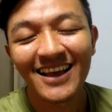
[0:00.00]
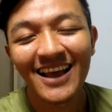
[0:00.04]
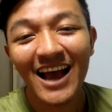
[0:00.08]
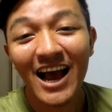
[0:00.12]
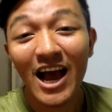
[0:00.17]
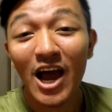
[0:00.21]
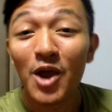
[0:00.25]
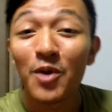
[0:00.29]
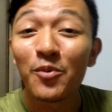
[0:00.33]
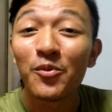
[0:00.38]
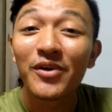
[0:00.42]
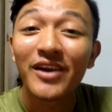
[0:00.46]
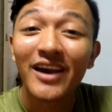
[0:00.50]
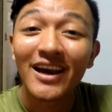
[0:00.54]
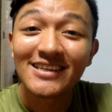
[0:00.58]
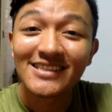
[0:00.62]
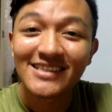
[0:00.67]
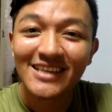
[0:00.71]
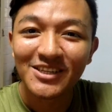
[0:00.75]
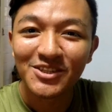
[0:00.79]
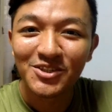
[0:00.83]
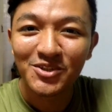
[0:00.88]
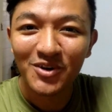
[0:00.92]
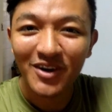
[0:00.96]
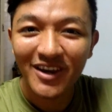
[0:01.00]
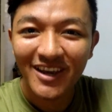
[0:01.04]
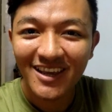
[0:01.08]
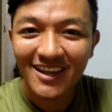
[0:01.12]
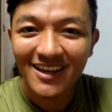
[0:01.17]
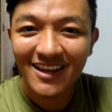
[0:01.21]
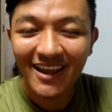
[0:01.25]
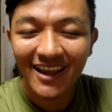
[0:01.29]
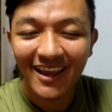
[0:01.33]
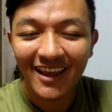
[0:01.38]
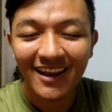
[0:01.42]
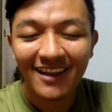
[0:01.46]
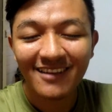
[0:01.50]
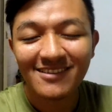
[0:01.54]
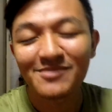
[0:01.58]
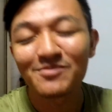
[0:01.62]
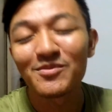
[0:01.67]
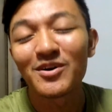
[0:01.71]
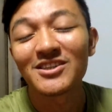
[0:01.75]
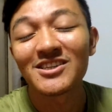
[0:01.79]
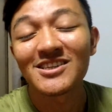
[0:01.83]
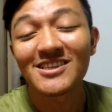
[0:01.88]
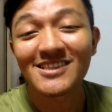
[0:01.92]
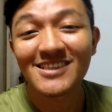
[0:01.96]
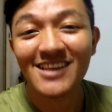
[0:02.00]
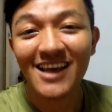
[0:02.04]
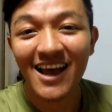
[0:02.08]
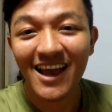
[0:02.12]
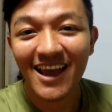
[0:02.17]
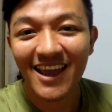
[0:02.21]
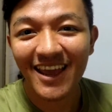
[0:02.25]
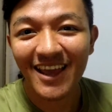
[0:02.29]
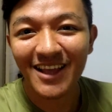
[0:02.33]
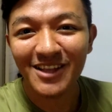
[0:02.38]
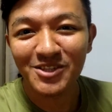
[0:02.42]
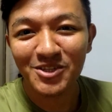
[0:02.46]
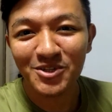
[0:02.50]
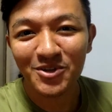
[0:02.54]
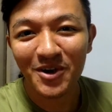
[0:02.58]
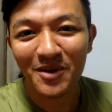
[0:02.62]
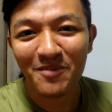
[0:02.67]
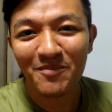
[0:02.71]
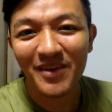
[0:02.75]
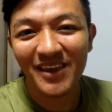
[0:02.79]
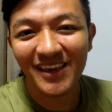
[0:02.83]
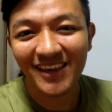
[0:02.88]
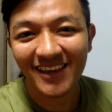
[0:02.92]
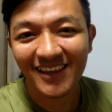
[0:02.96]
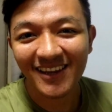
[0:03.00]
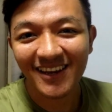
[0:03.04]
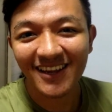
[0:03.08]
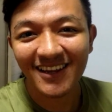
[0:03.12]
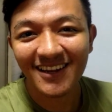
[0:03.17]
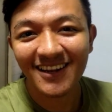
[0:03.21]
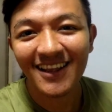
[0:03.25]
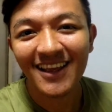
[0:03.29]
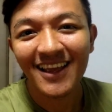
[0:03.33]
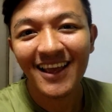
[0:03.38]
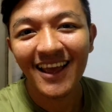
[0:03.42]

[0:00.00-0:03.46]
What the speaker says: I hope you guys enjoy it, and as much as I enjoy making it.